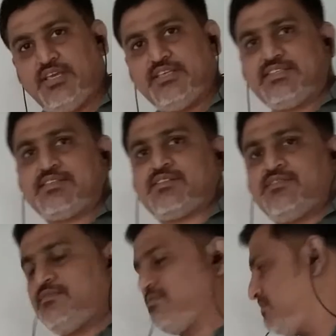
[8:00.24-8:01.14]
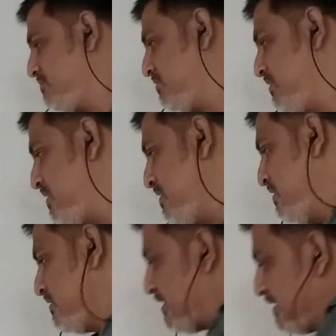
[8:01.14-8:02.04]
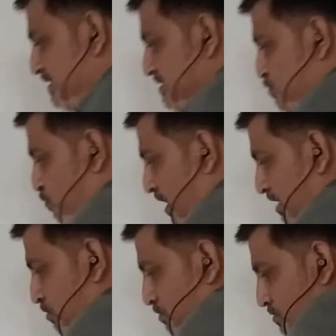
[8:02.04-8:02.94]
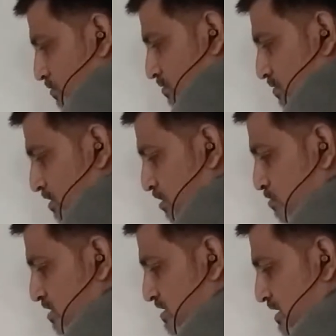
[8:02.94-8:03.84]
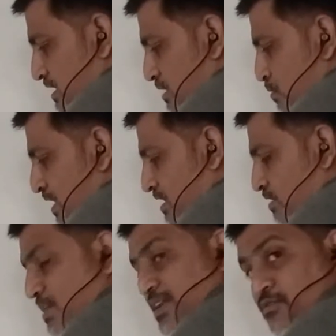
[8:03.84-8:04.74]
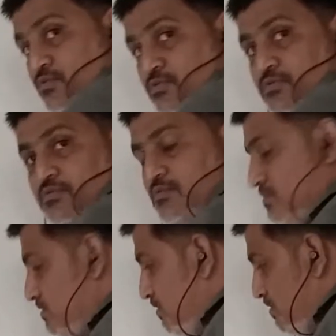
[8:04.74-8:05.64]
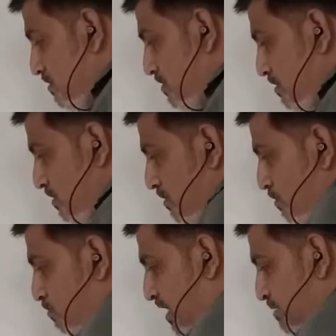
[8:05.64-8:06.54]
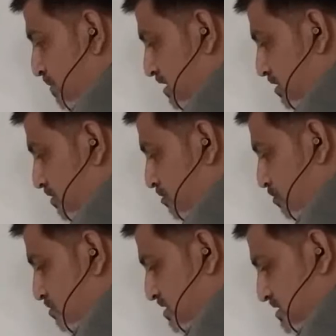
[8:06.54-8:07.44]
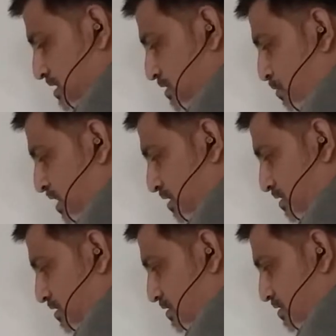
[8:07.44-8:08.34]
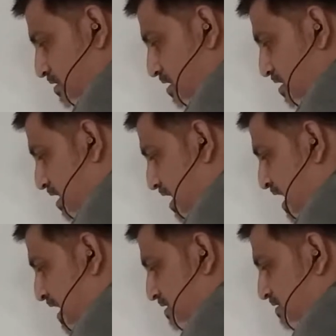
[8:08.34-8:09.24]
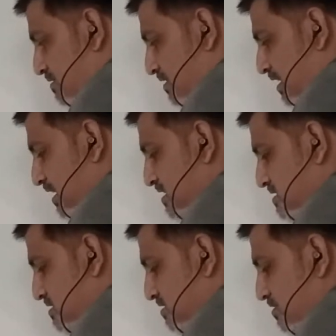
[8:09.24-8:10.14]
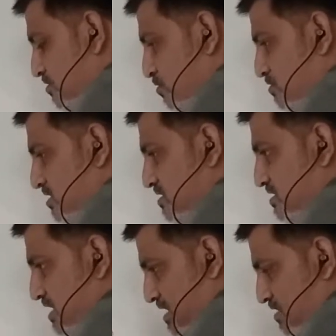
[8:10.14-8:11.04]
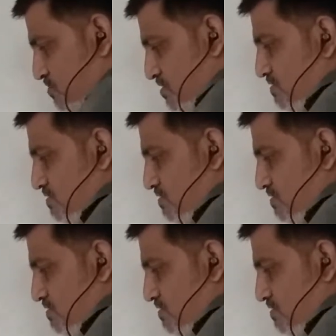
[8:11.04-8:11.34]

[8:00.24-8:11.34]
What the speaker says: east, then this 5 gives us a numerical value, while meter shows us a unit and east shows us direction.